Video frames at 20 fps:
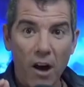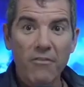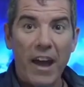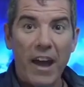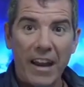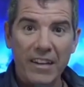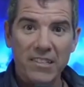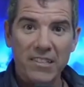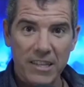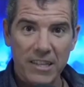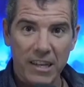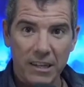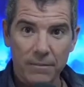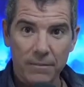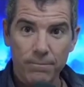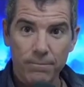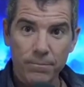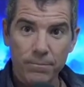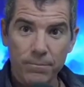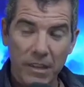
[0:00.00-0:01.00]
a
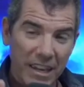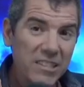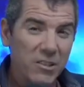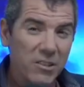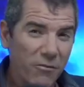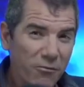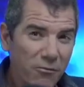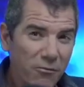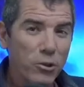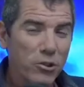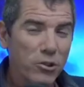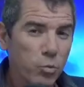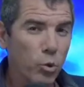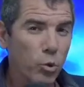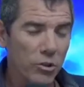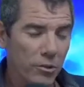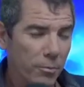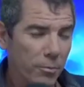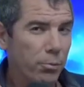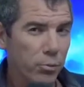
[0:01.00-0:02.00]
vaccine. It is a first
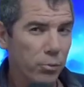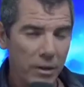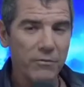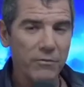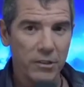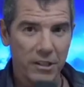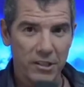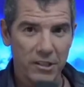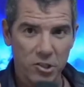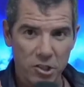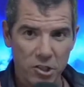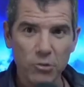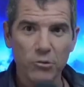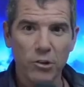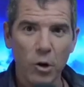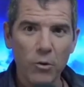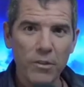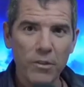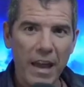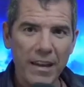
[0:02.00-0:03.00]
world privilege. Do
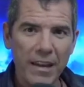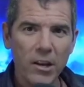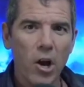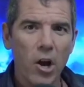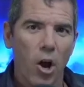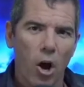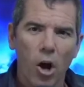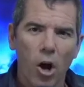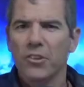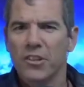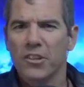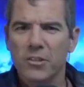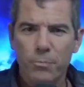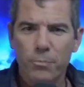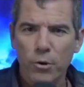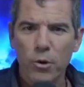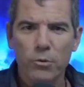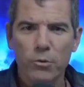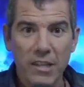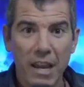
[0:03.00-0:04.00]
you know that? All
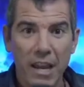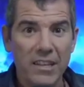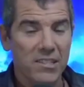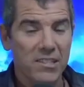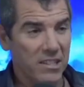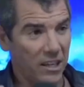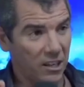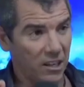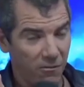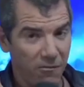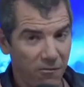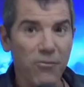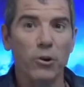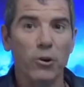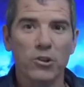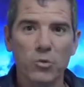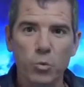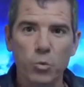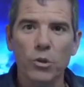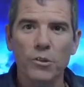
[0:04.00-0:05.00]
these protests in
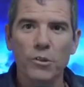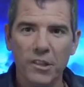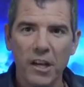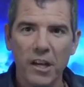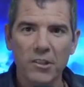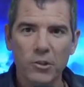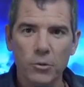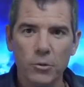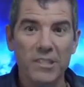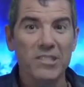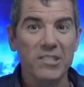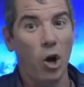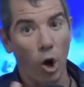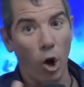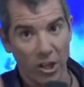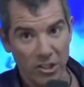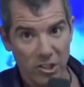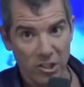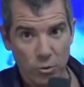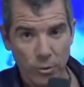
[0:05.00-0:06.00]
first world countries,
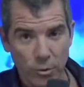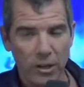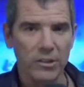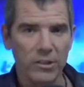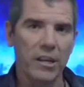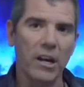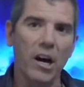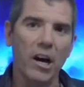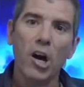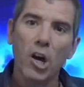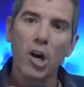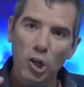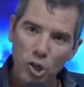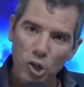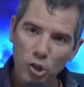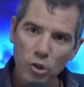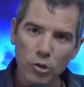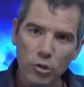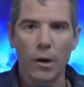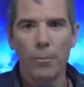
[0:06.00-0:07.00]
Australia,
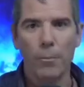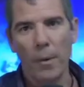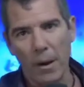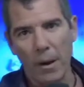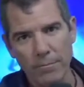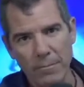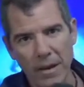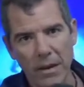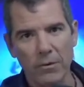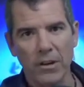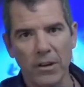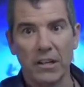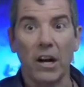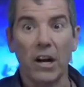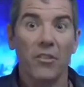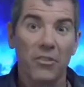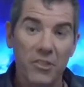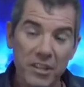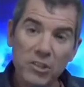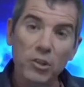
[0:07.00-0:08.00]
Europe,
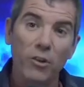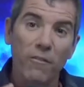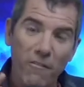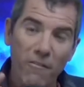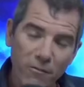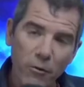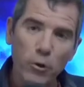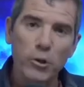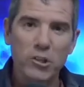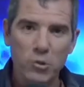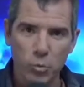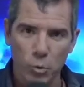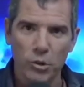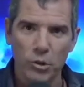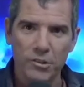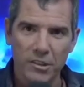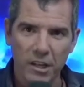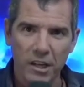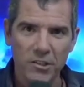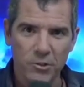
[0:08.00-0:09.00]
America, these are first
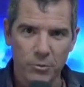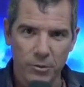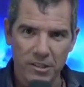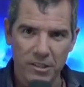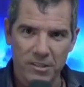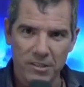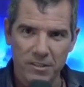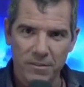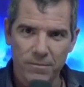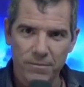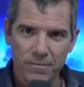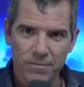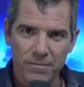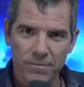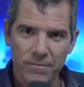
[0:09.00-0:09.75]
world countries